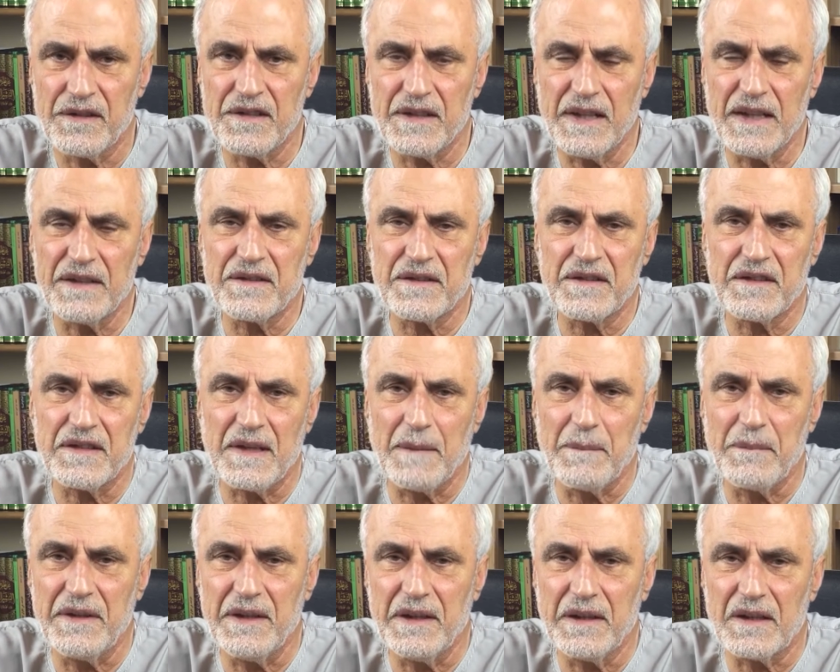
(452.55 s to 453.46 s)
It's not
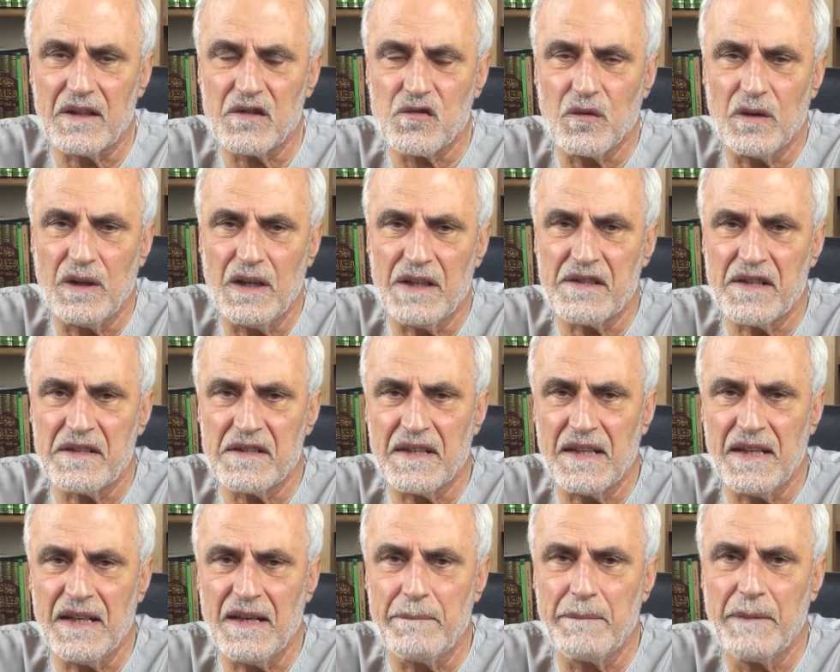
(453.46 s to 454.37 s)
something
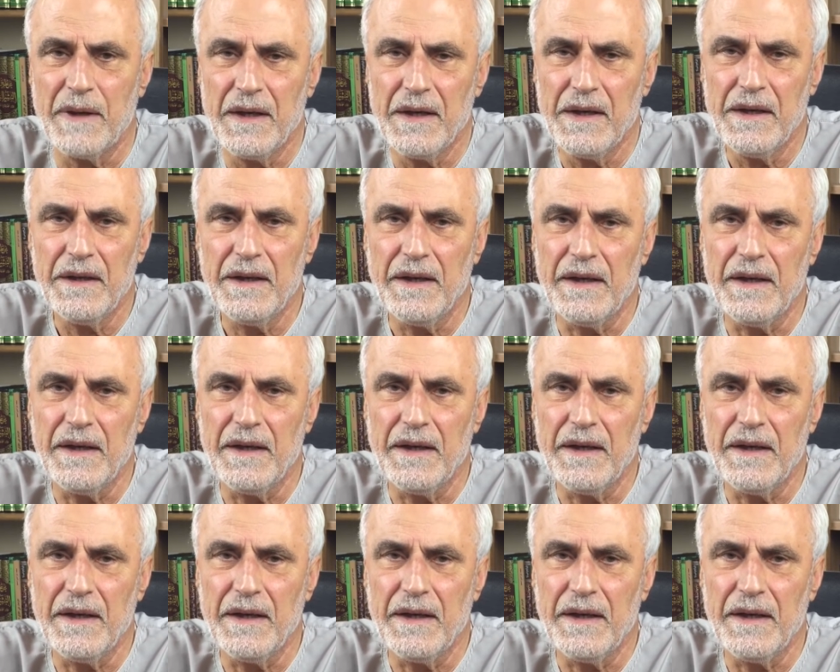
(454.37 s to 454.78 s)
Rasulullah